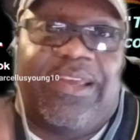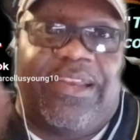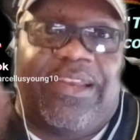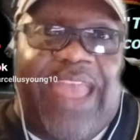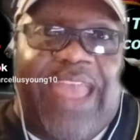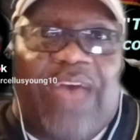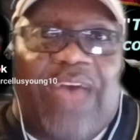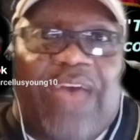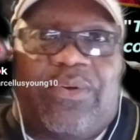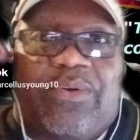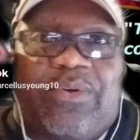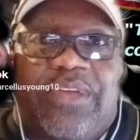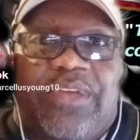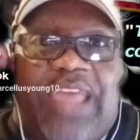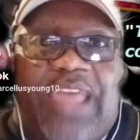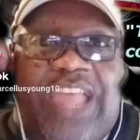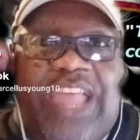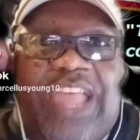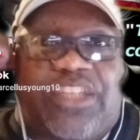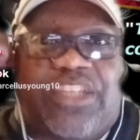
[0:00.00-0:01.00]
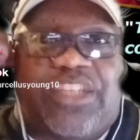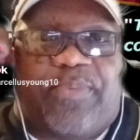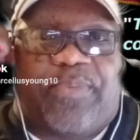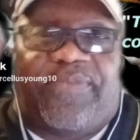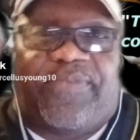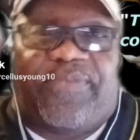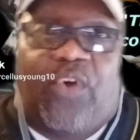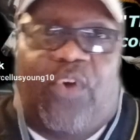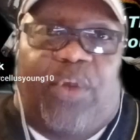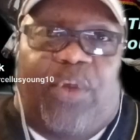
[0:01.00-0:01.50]
Now, as a
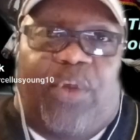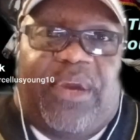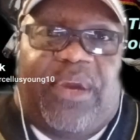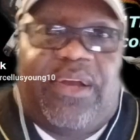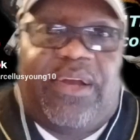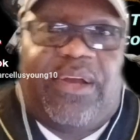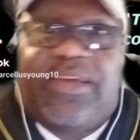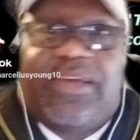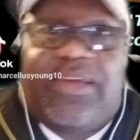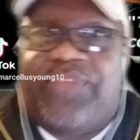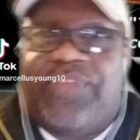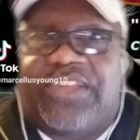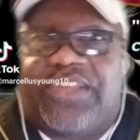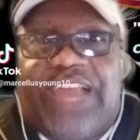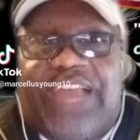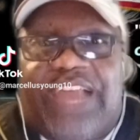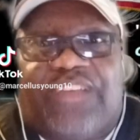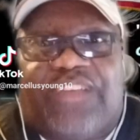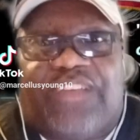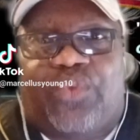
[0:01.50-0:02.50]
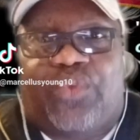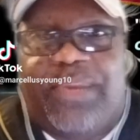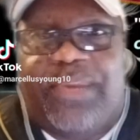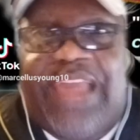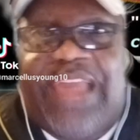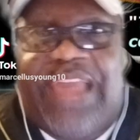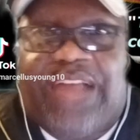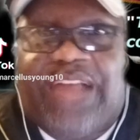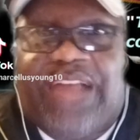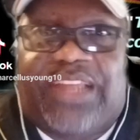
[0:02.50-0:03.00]
performer, there's not too
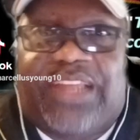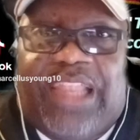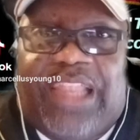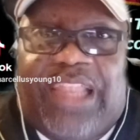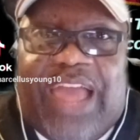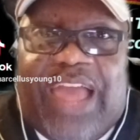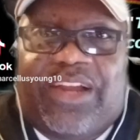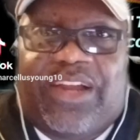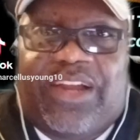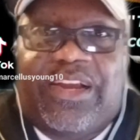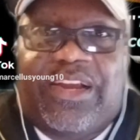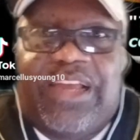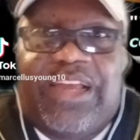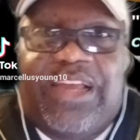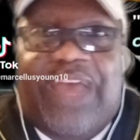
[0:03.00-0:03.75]
many out there like her.